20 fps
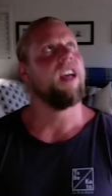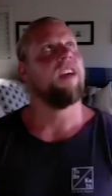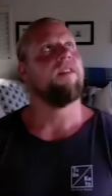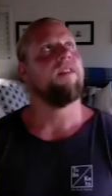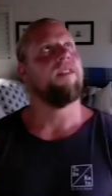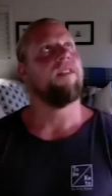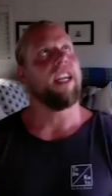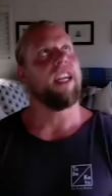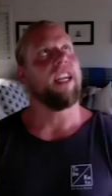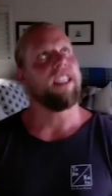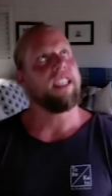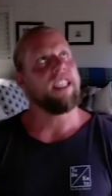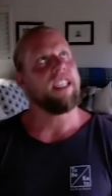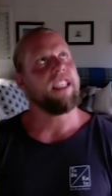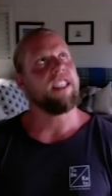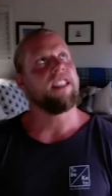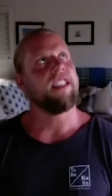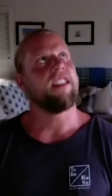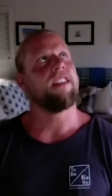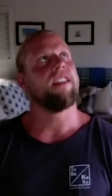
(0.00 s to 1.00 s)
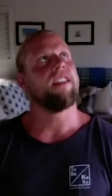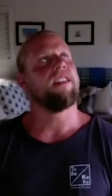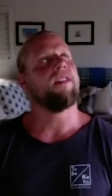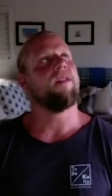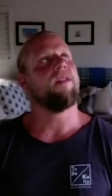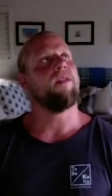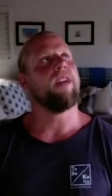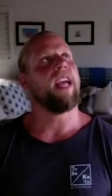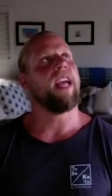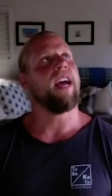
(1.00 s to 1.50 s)
veggies.
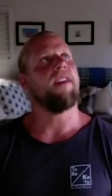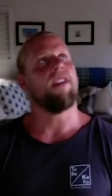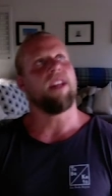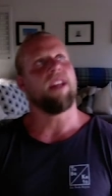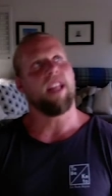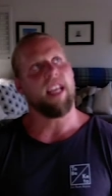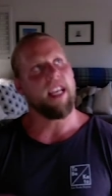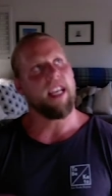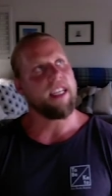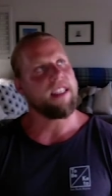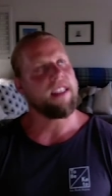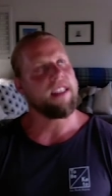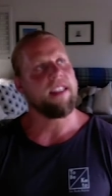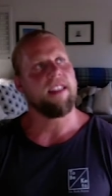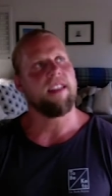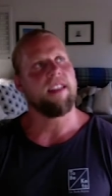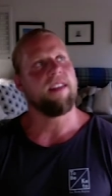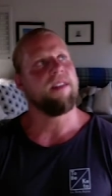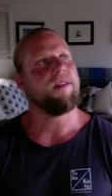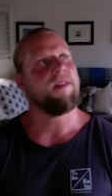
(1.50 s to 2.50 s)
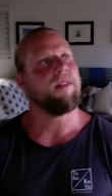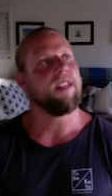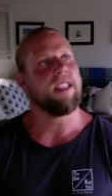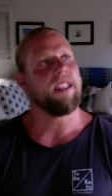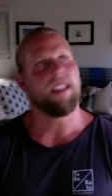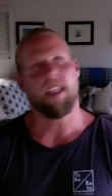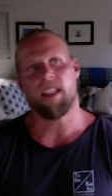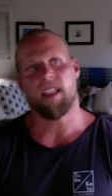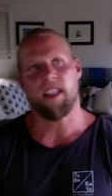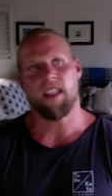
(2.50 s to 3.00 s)
We have a list. We
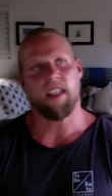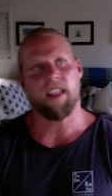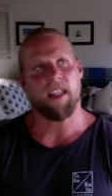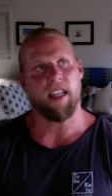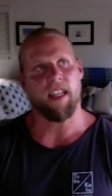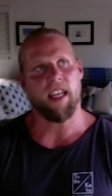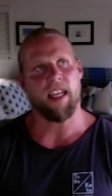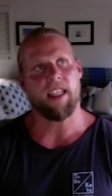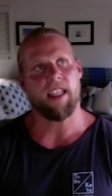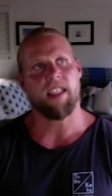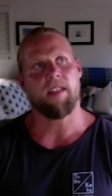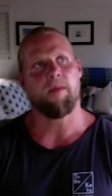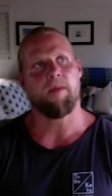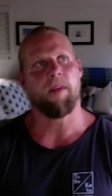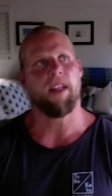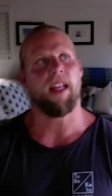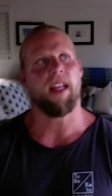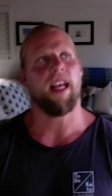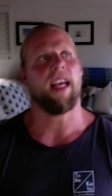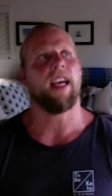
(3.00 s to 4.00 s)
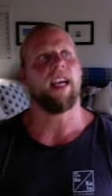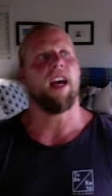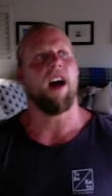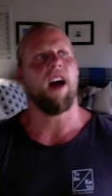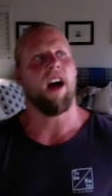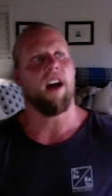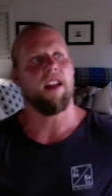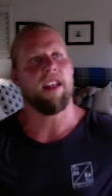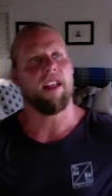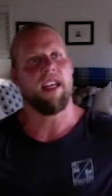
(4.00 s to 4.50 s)
stick to the list, but like
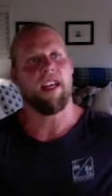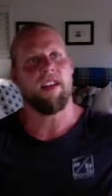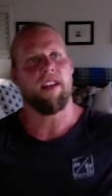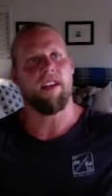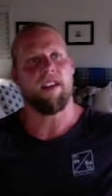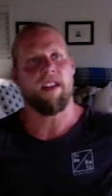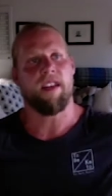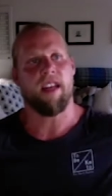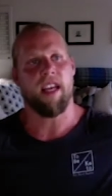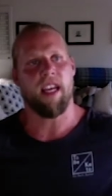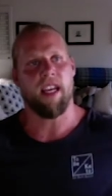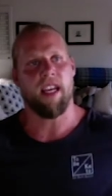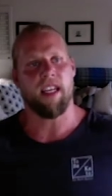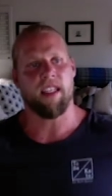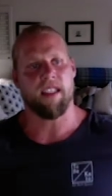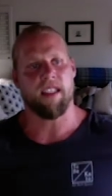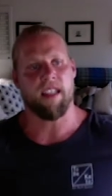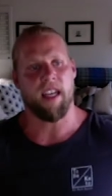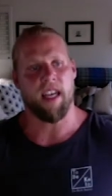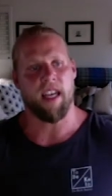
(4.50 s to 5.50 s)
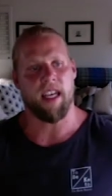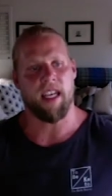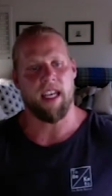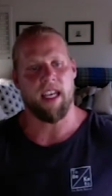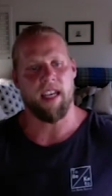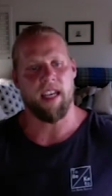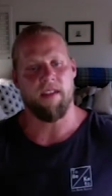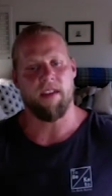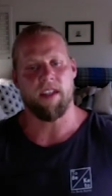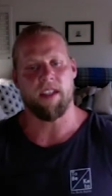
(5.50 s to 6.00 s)
all the other things, like
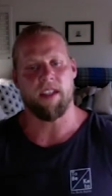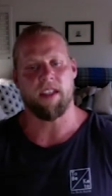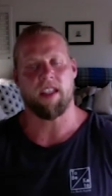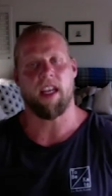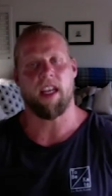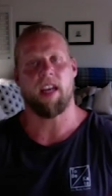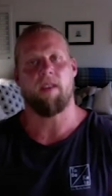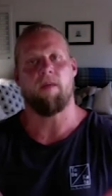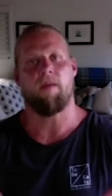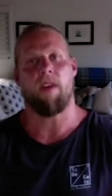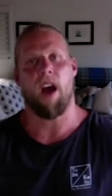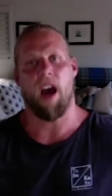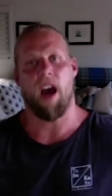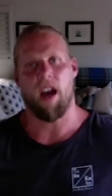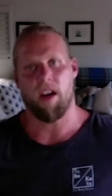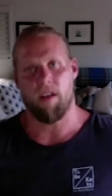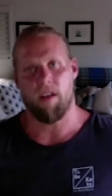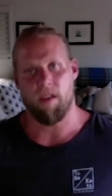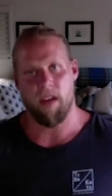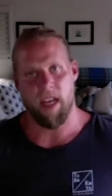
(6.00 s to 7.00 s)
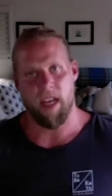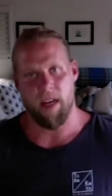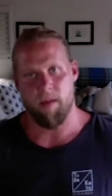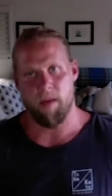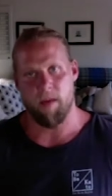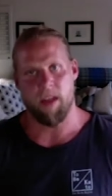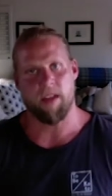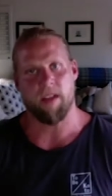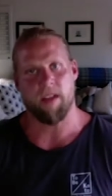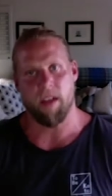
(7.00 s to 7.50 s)
even just like raw cream,
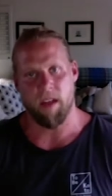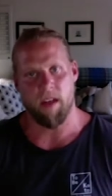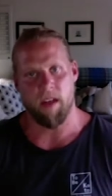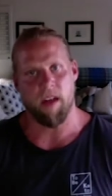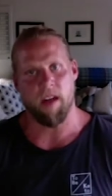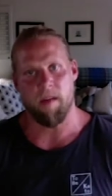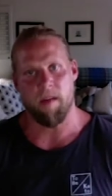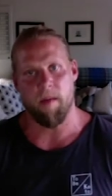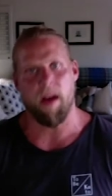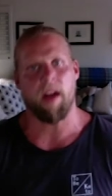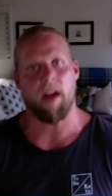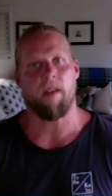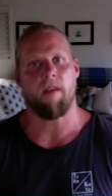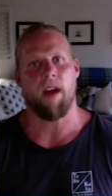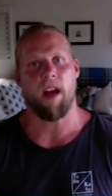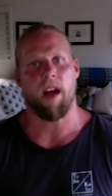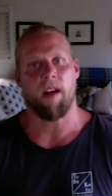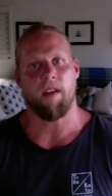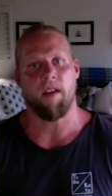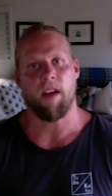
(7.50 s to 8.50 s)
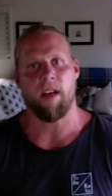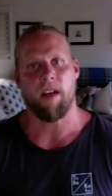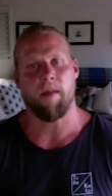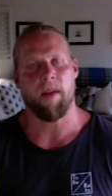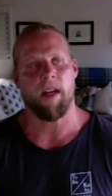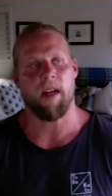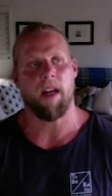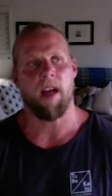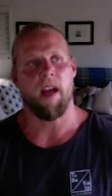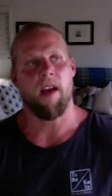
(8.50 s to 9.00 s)
we use a good amount of raw cream
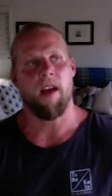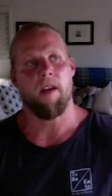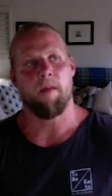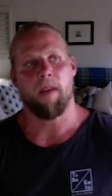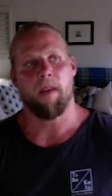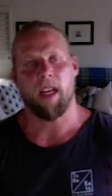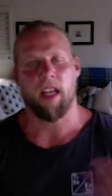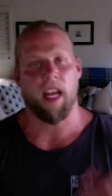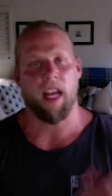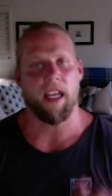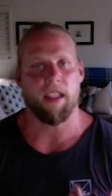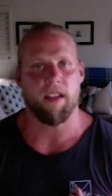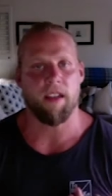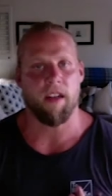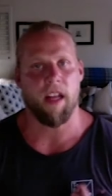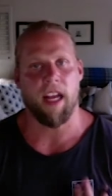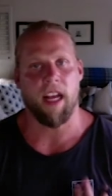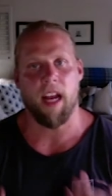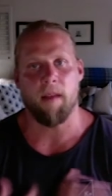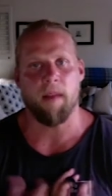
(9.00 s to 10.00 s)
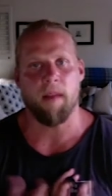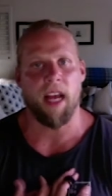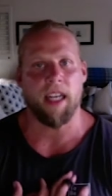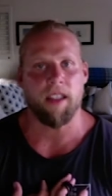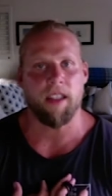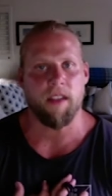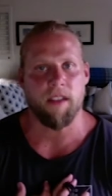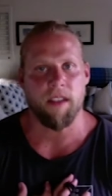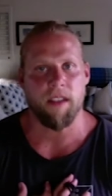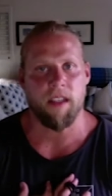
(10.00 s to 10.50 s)
and my clients are like, I'm
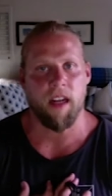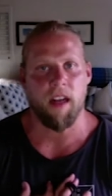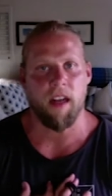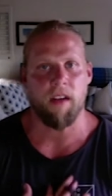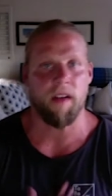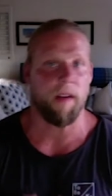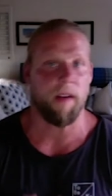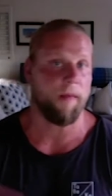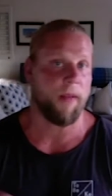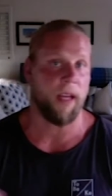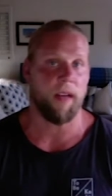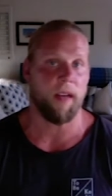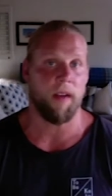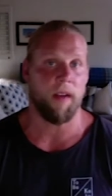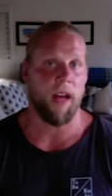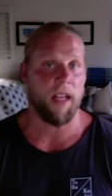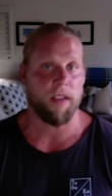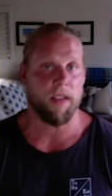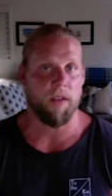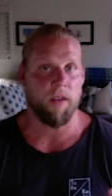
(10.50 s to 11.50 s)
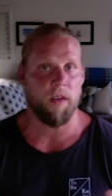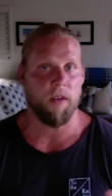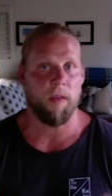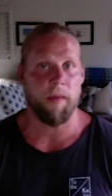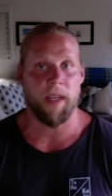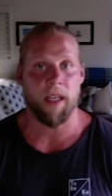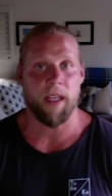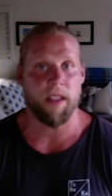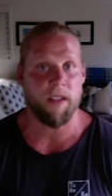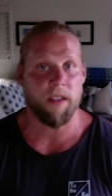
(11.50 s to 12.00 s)
lactose intolerant. I'm like, well, that's cool
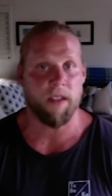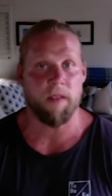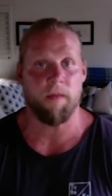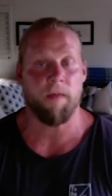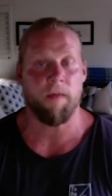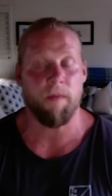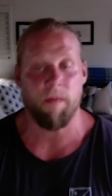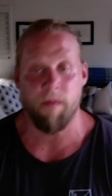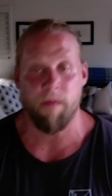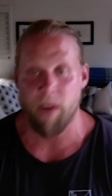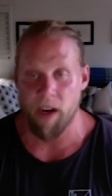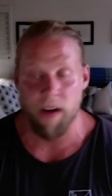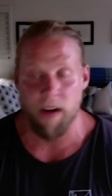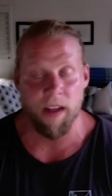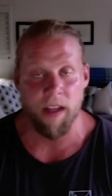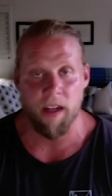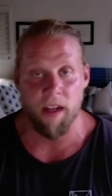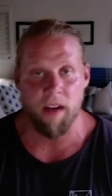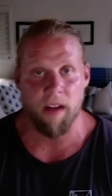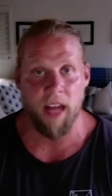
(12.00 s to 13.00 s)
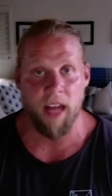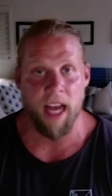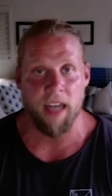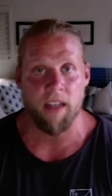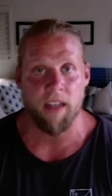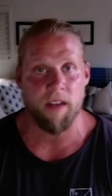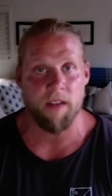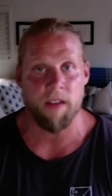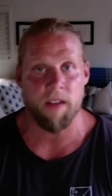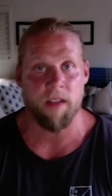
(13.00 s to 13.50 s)
because there's very little
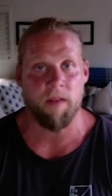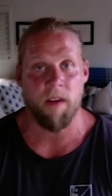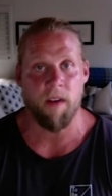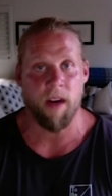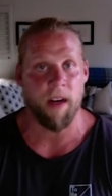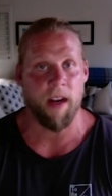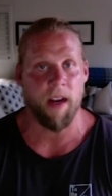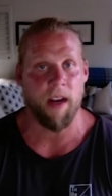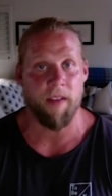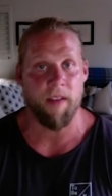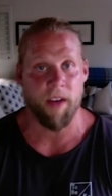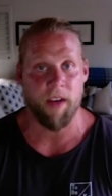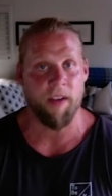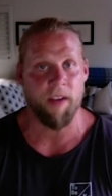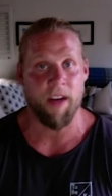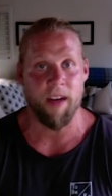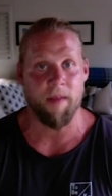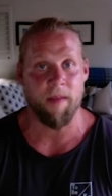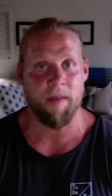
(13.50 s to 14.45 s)
lactose in heavy cream.